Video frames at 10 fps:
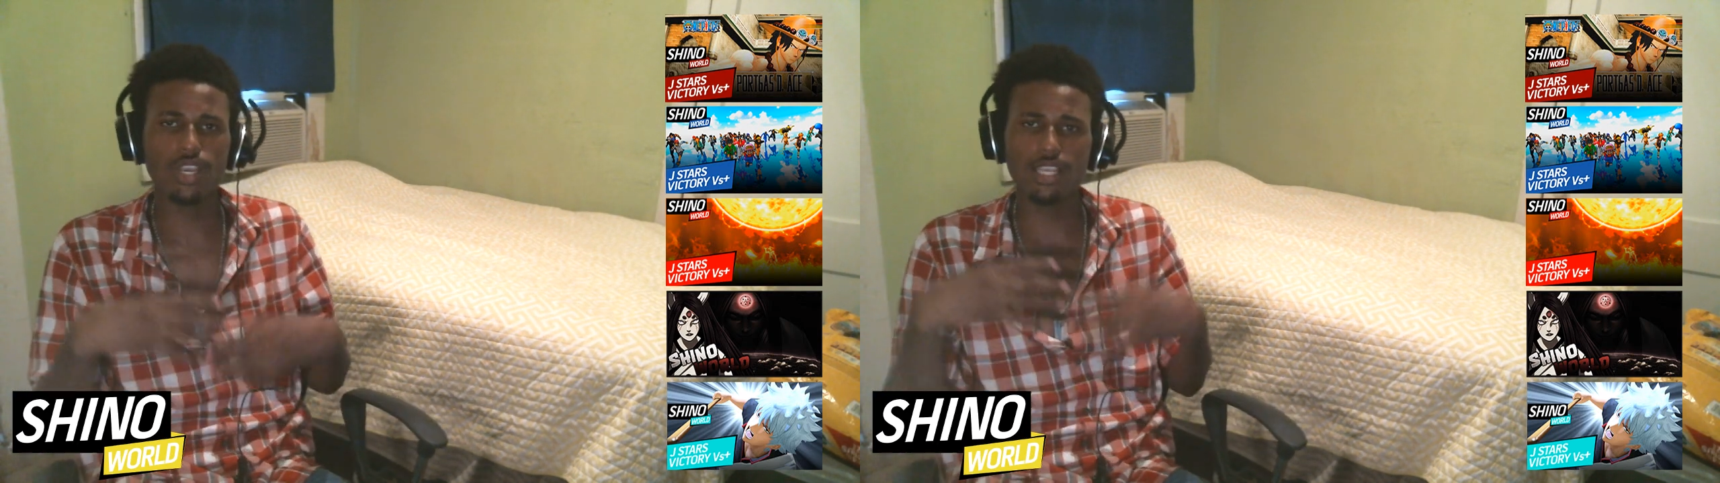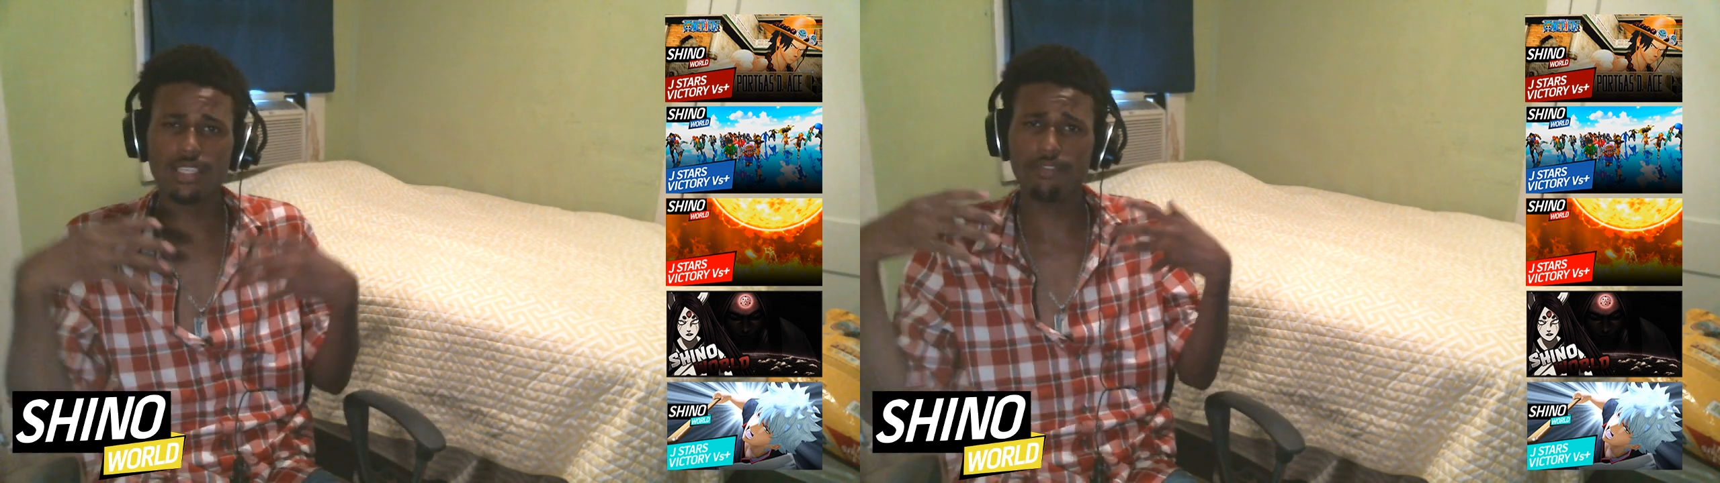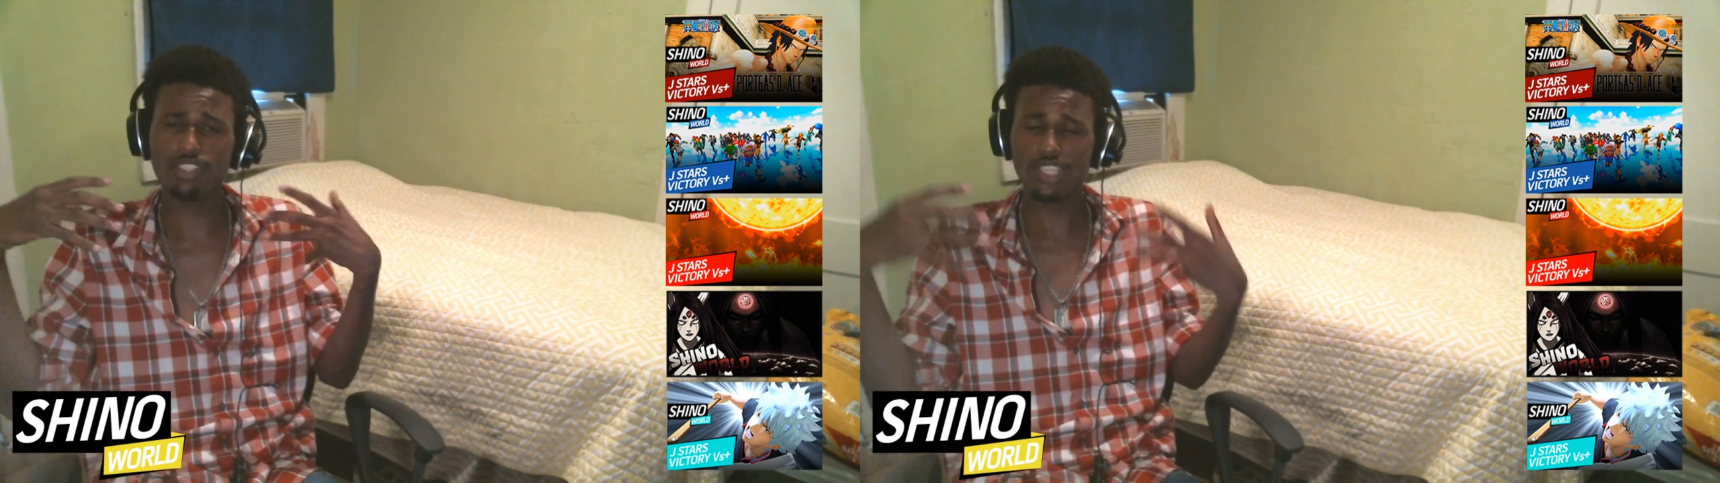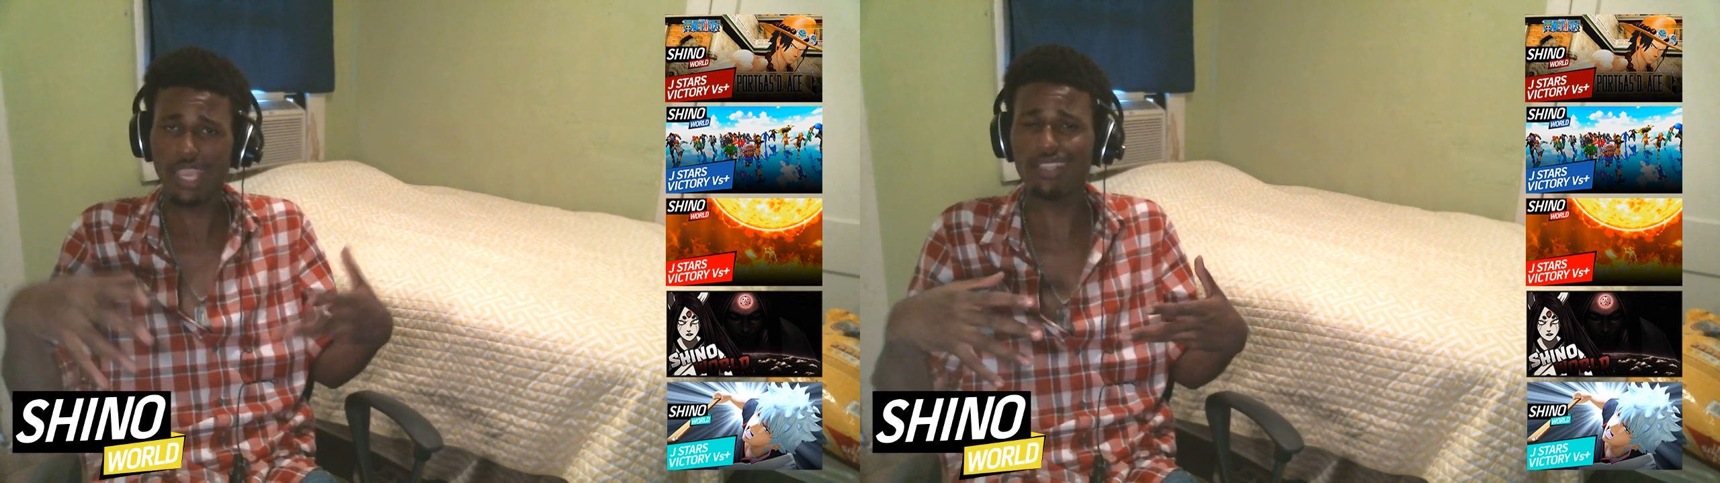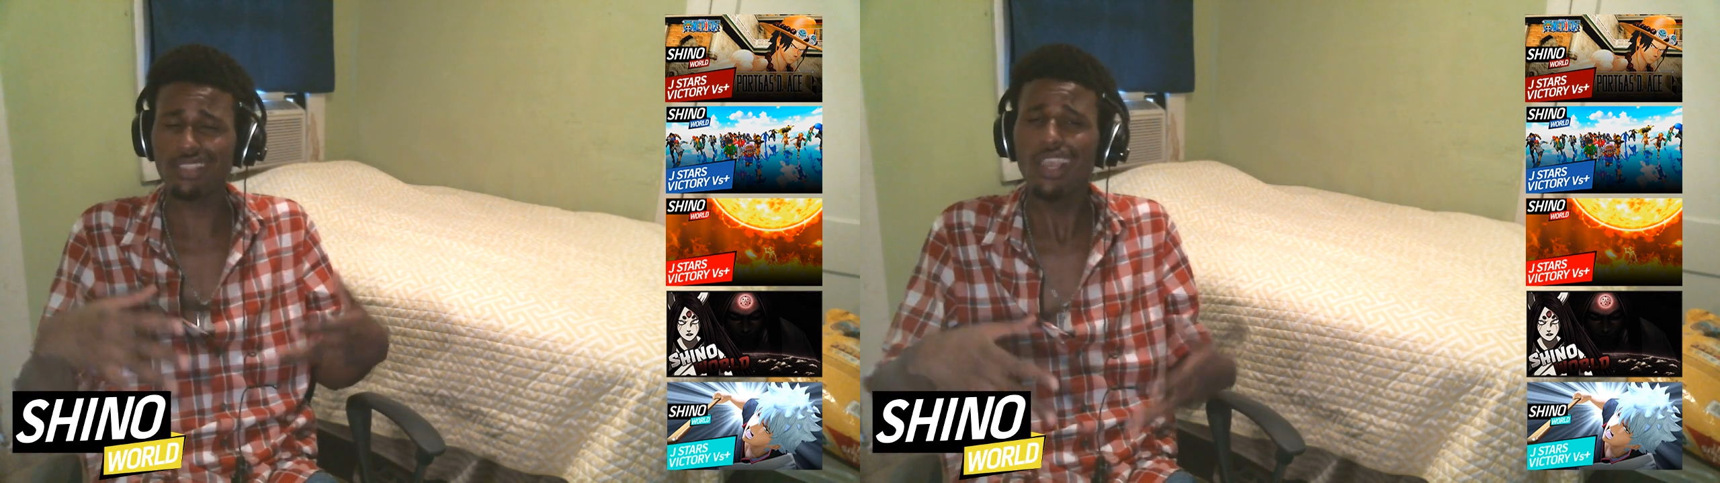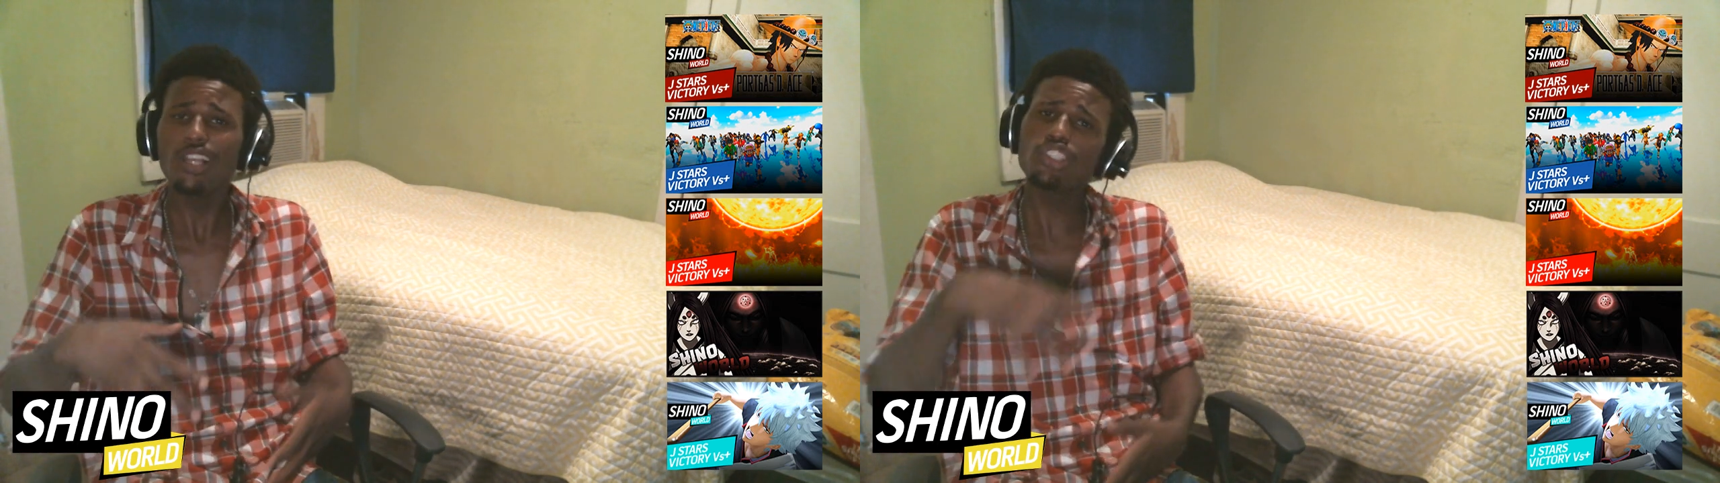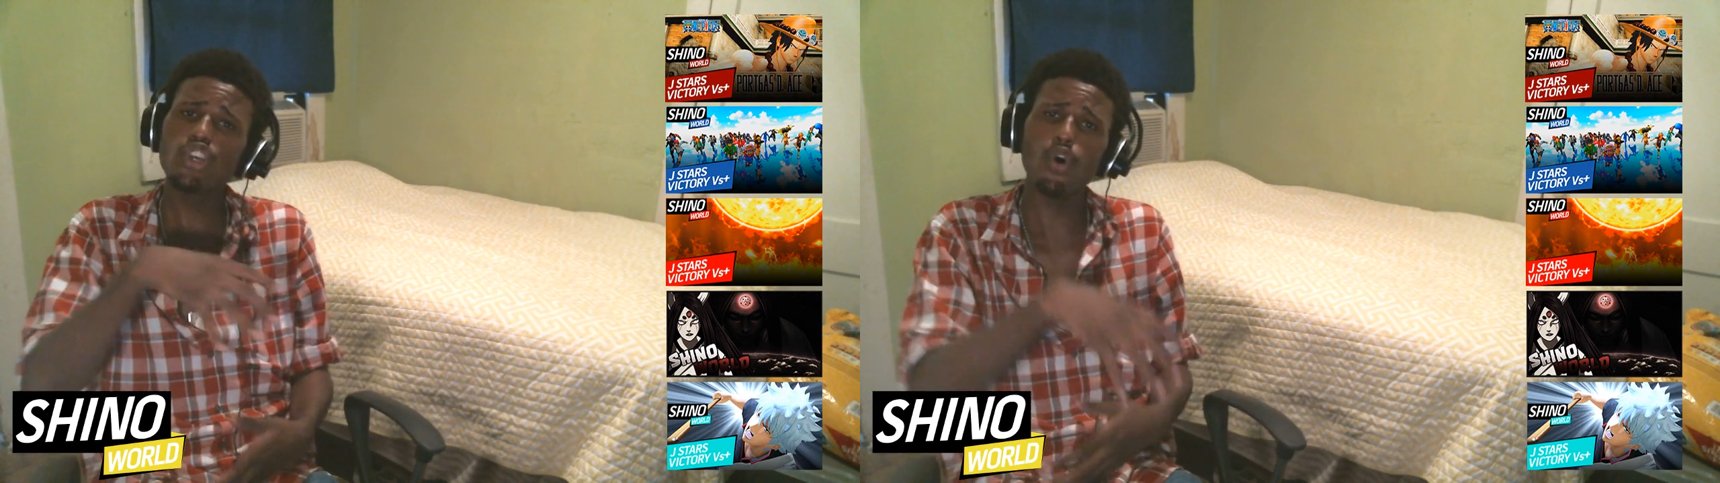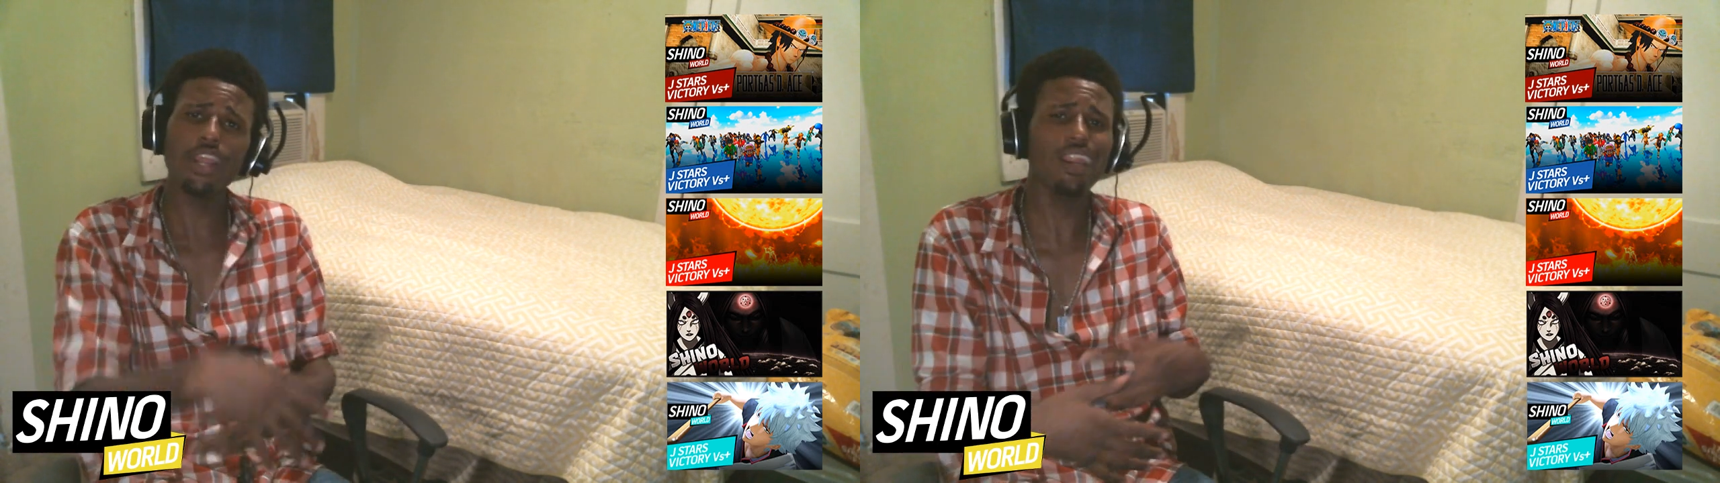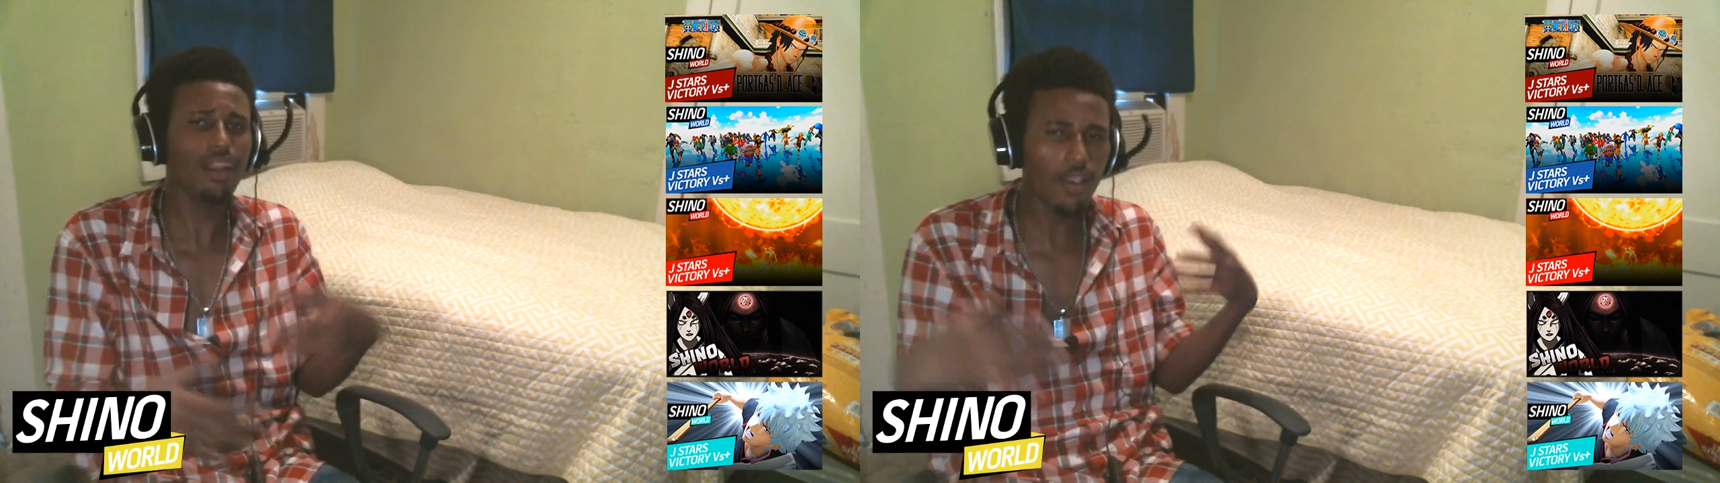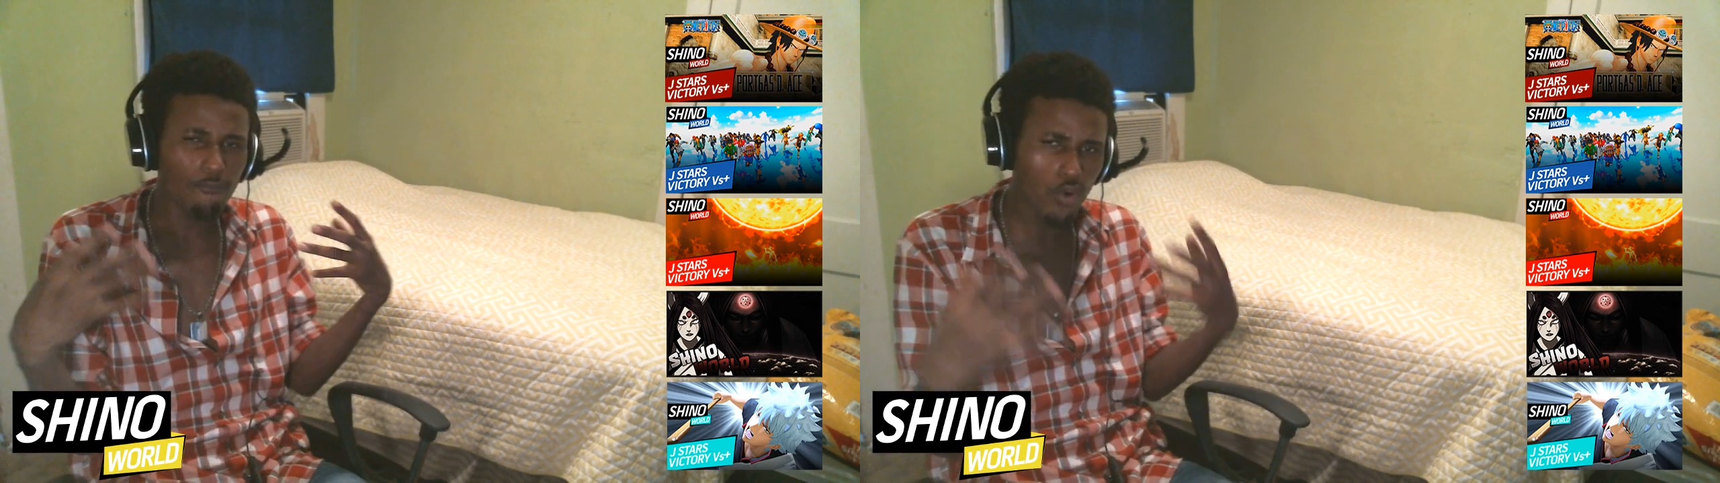you guys have a chance to go ahead and